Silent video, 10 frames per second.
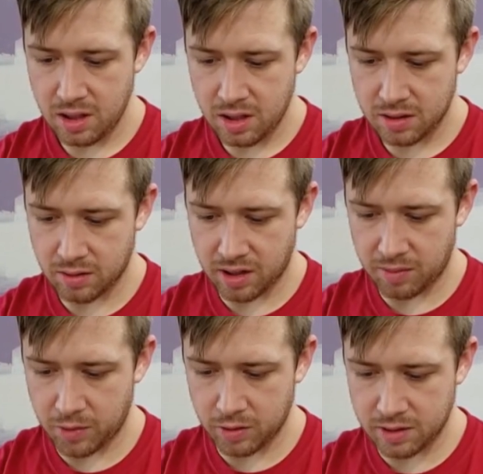so that
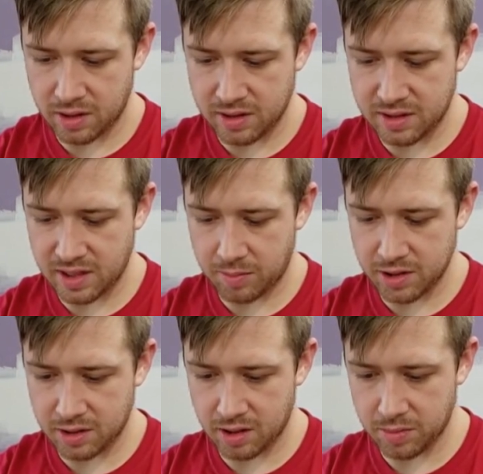most of the stem is
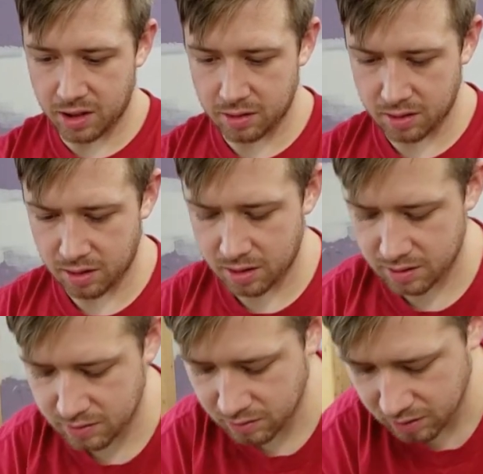going to be under
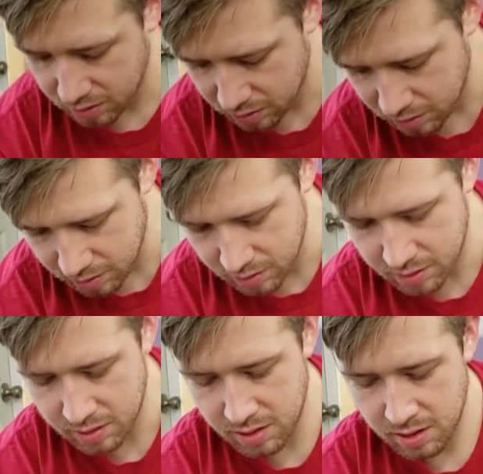soil,
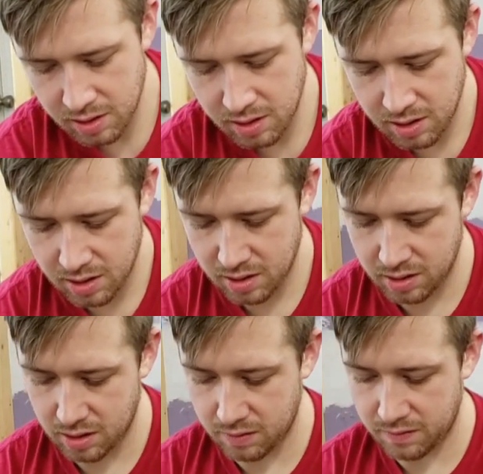and
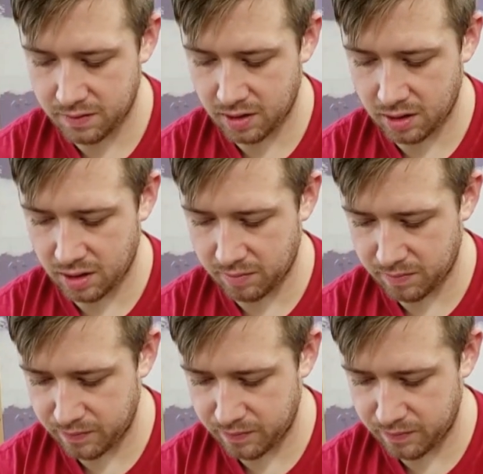then fill it up.